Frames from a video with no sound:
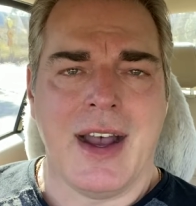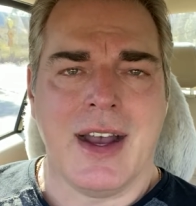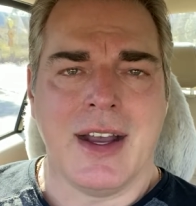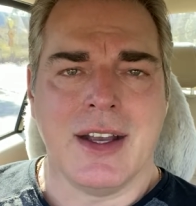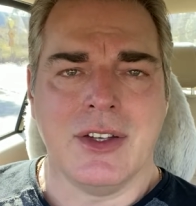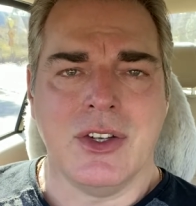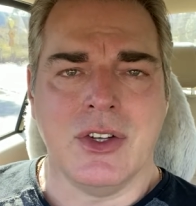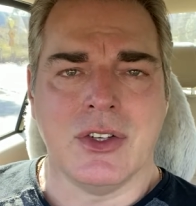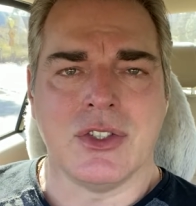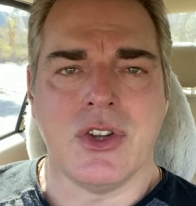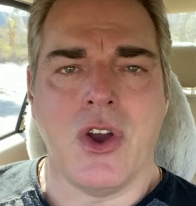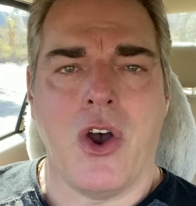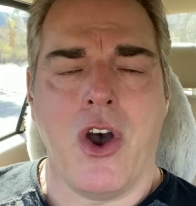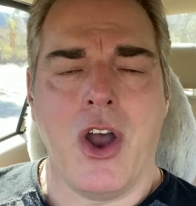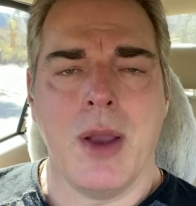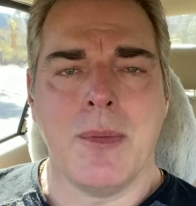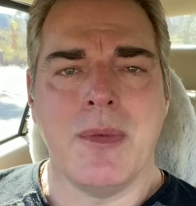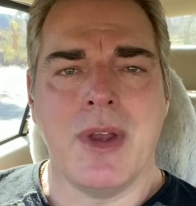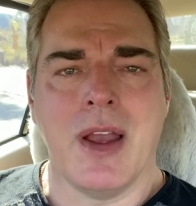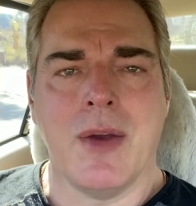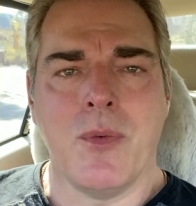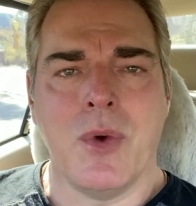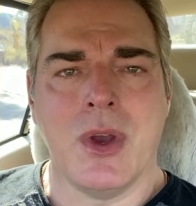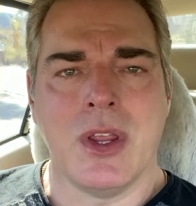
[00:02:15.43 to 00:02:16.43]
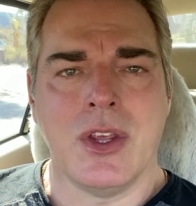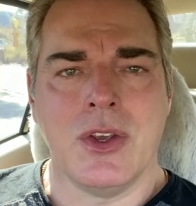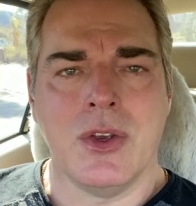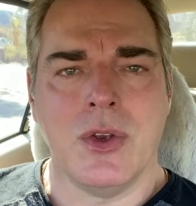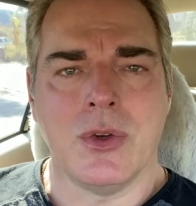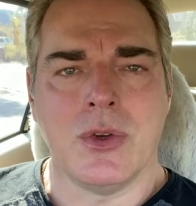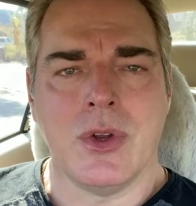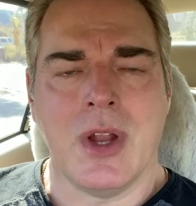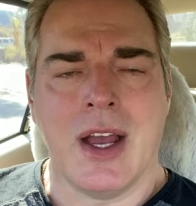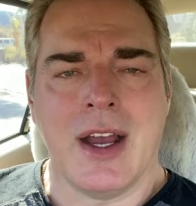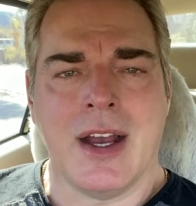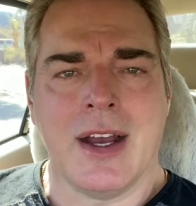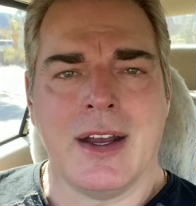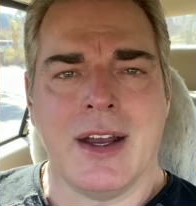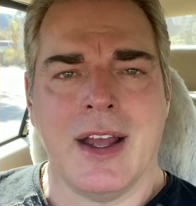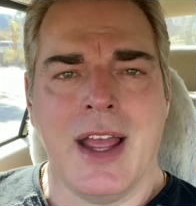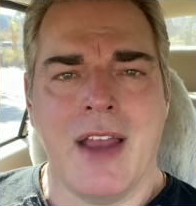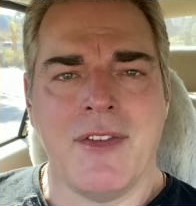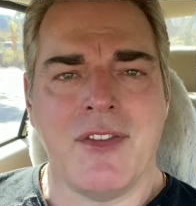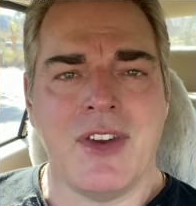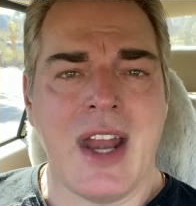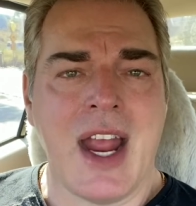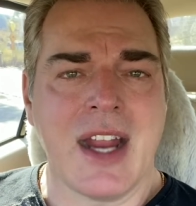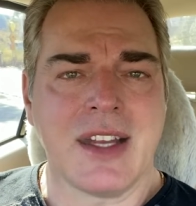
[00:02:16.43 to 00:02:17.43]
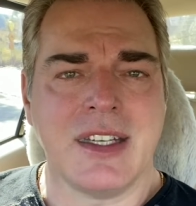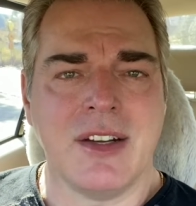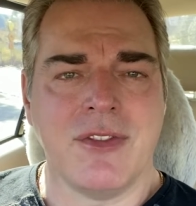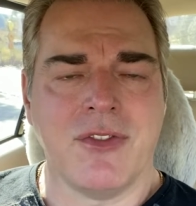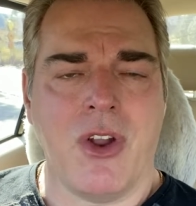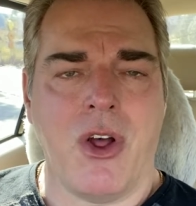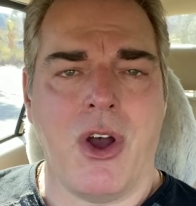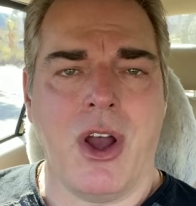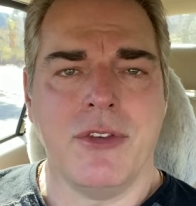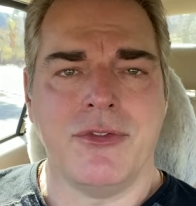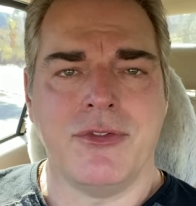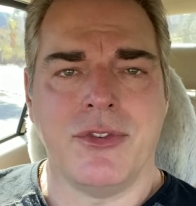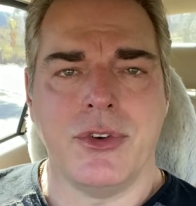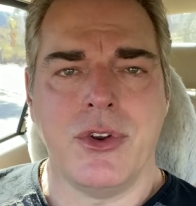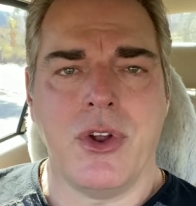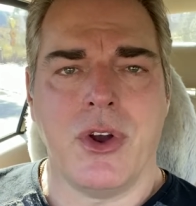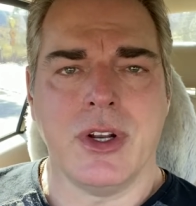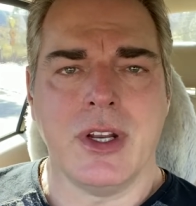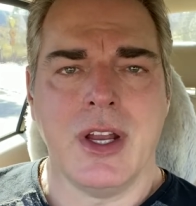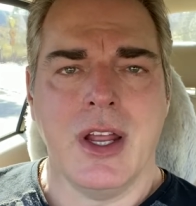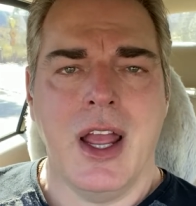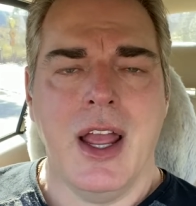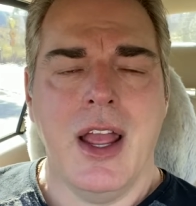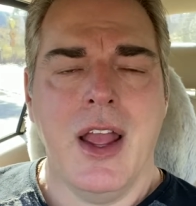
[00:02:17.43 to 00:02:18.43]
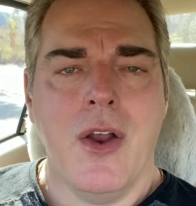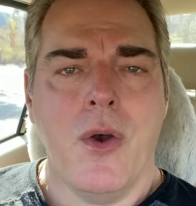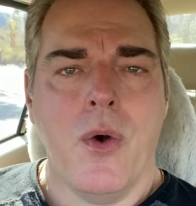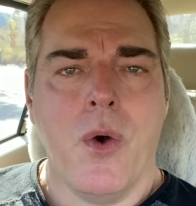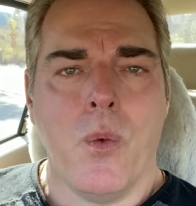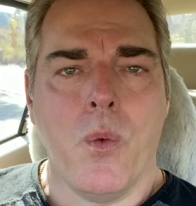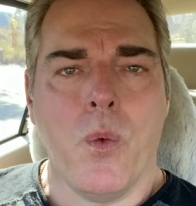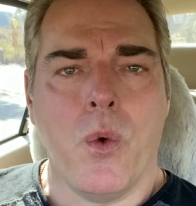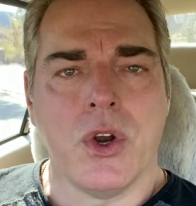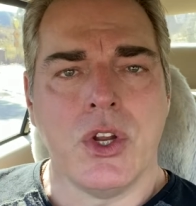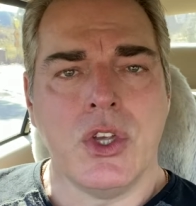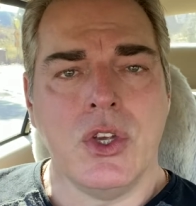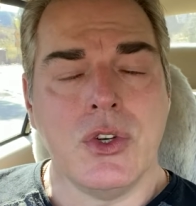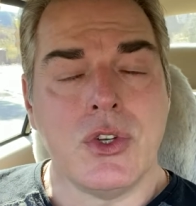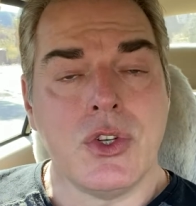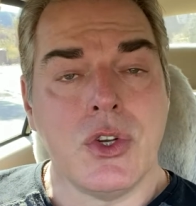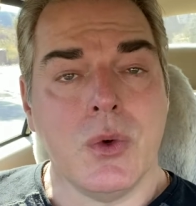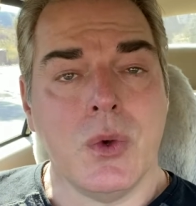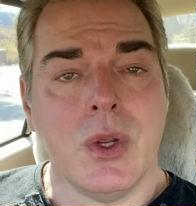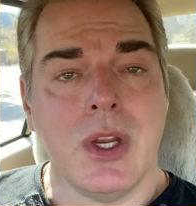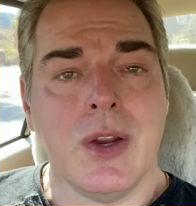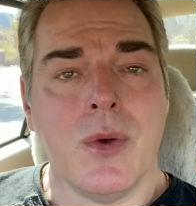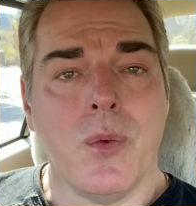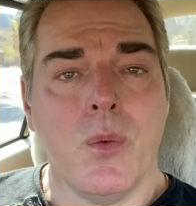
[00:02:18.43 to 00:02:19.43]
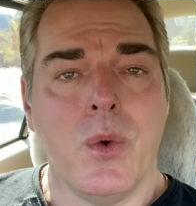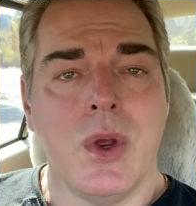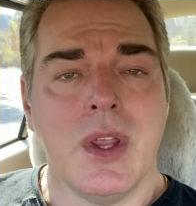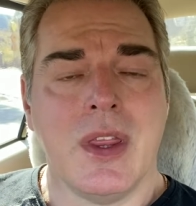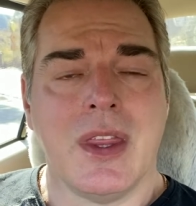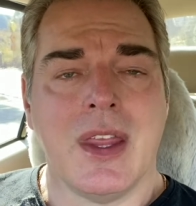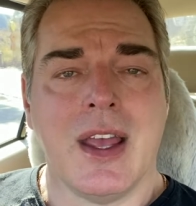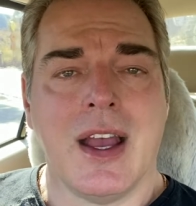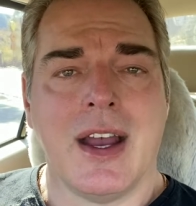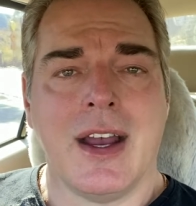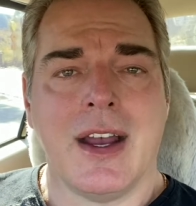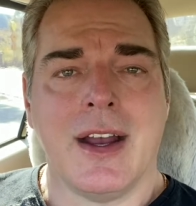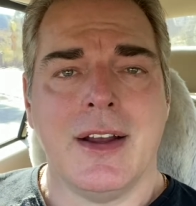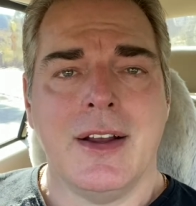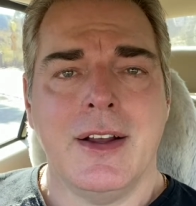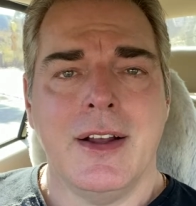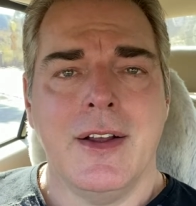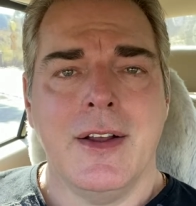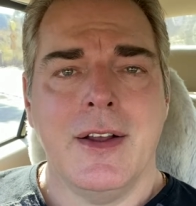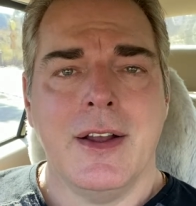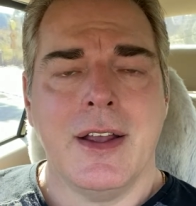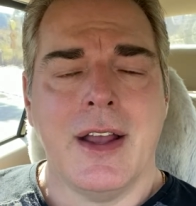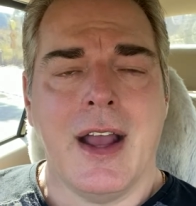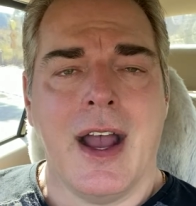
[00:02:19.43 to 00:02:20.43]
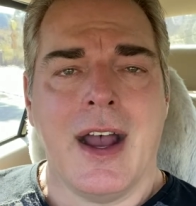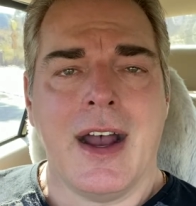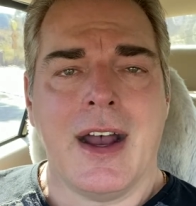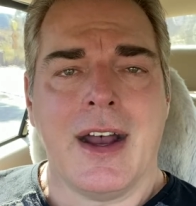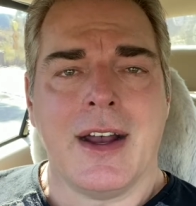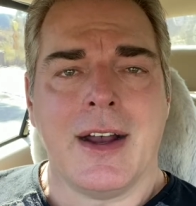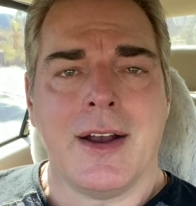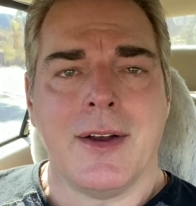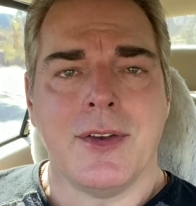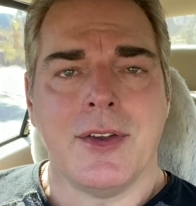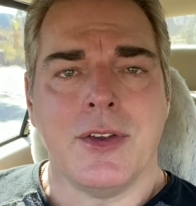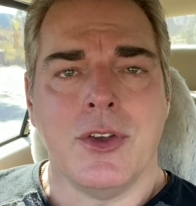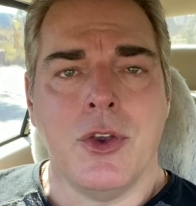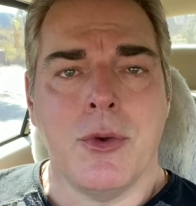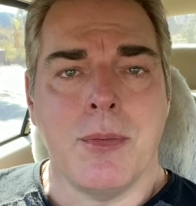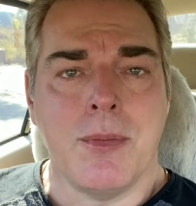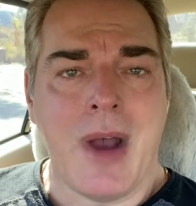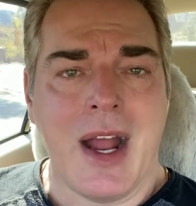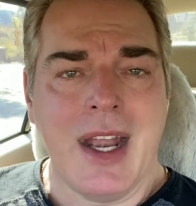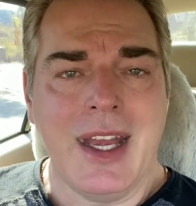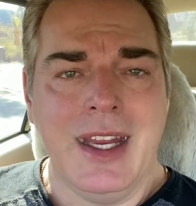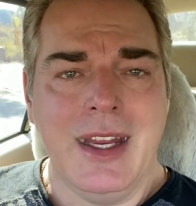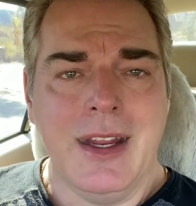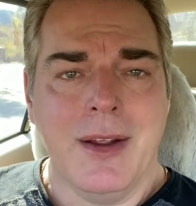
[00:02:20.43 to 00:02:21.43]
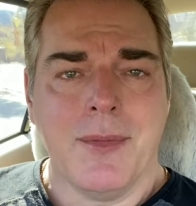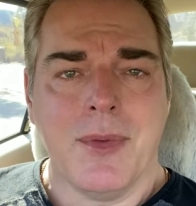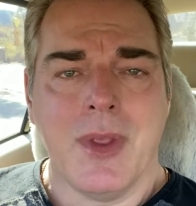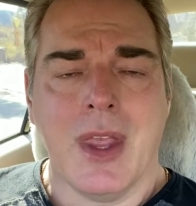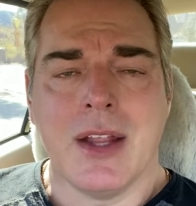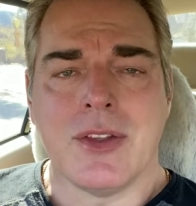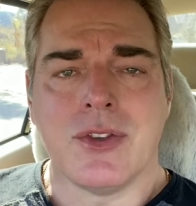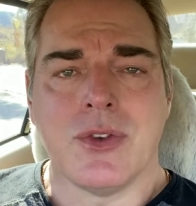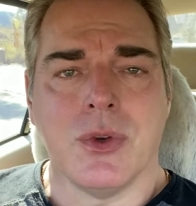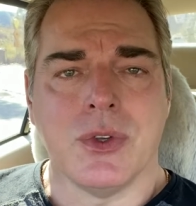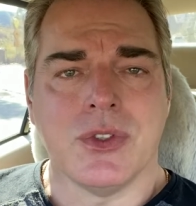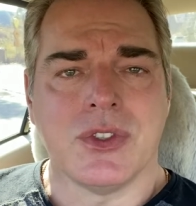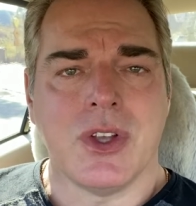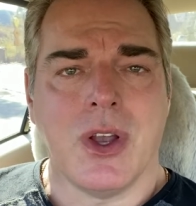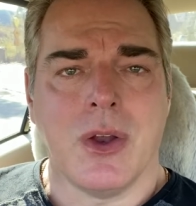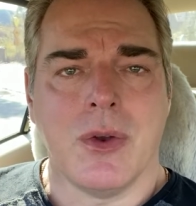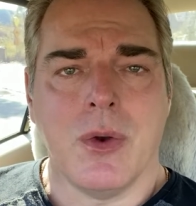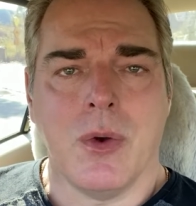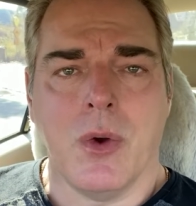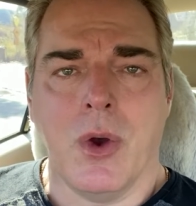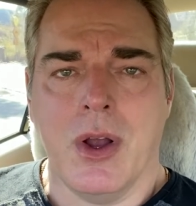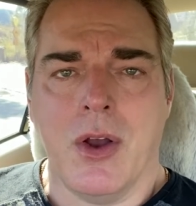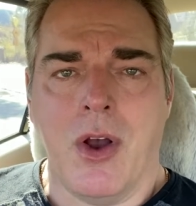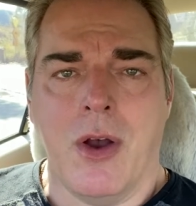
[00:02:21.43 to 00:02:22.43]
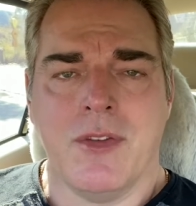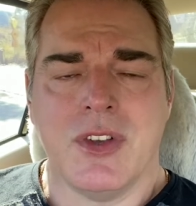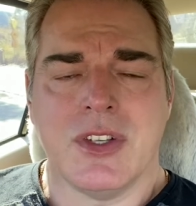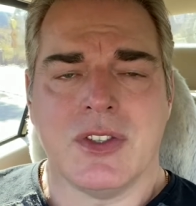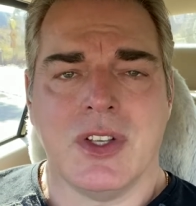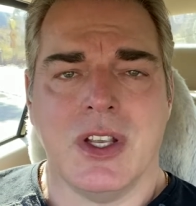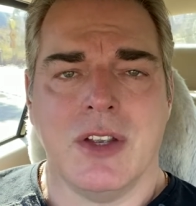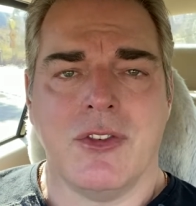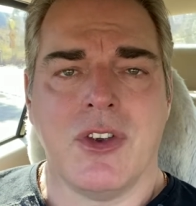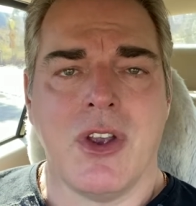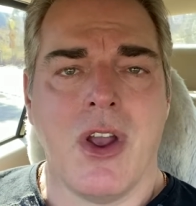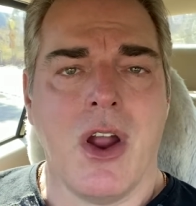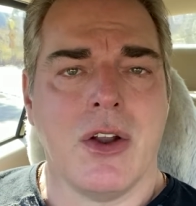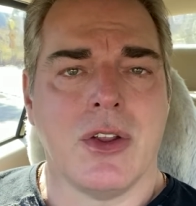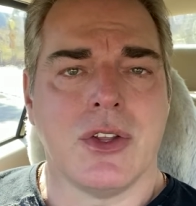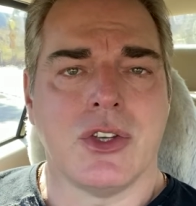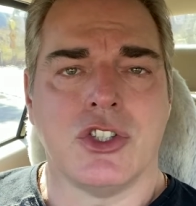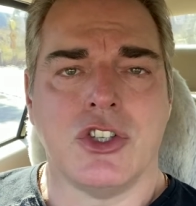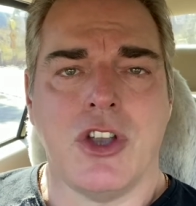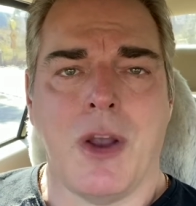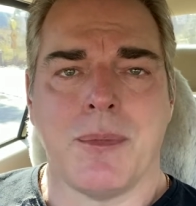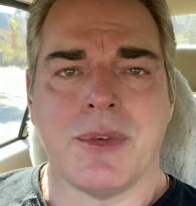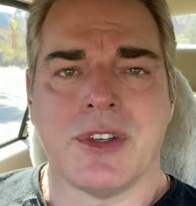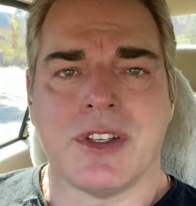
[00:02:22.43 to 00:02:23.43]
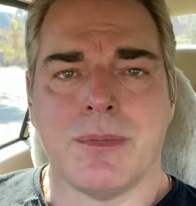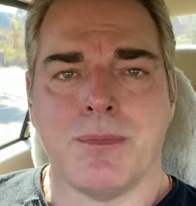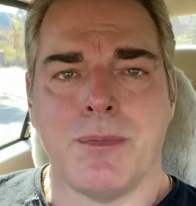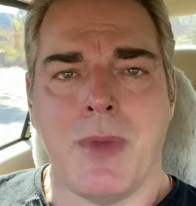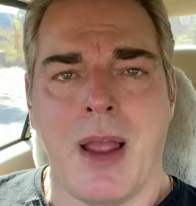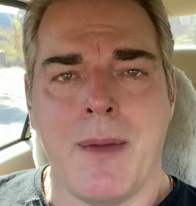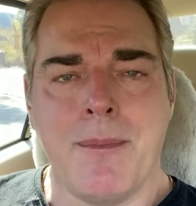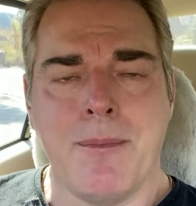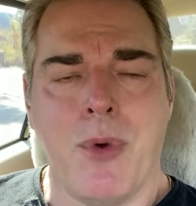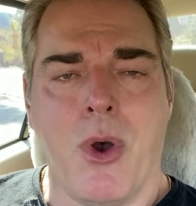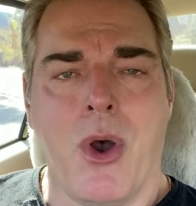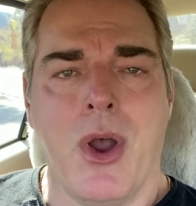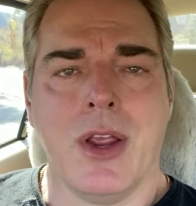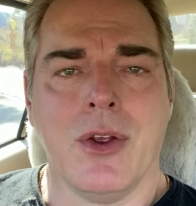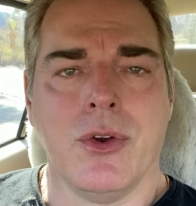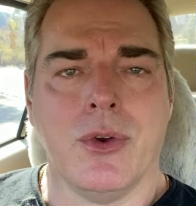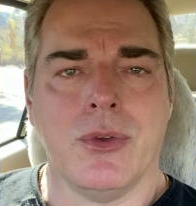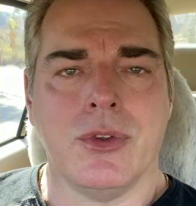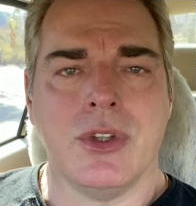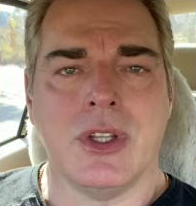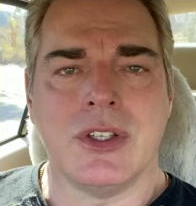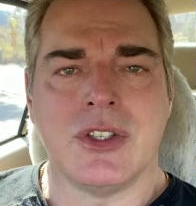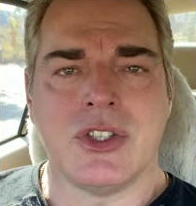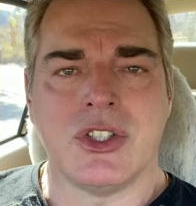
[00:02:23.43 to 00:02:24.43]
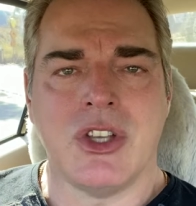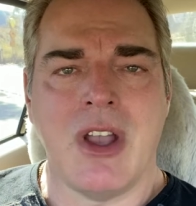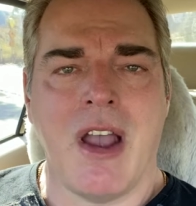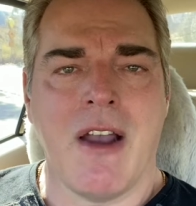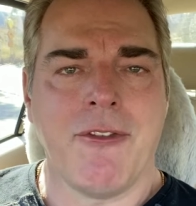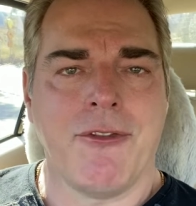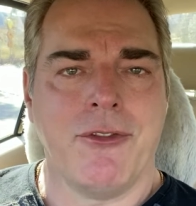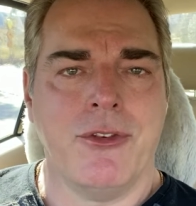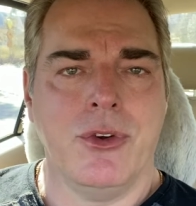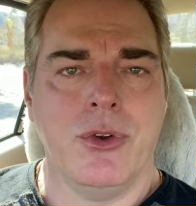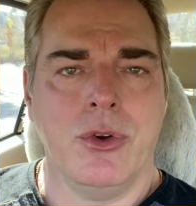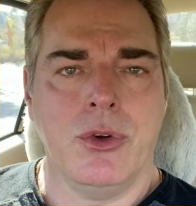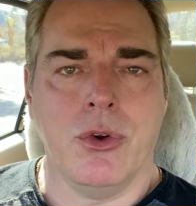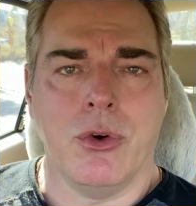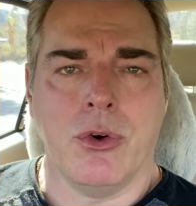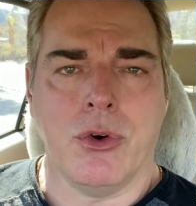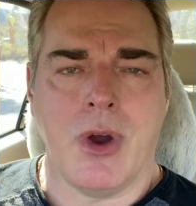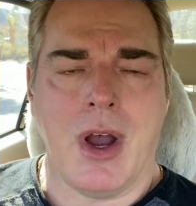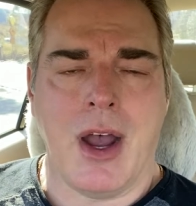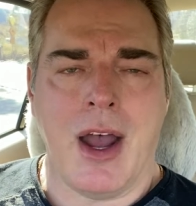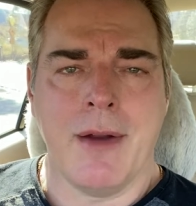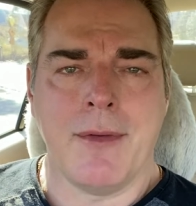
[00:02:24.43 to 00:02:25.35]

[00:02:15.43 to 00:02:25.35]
your time, whether you have an active life or not? What are you doing with your money? It's also, obviously, if you're going to the shops and buying all this junk food or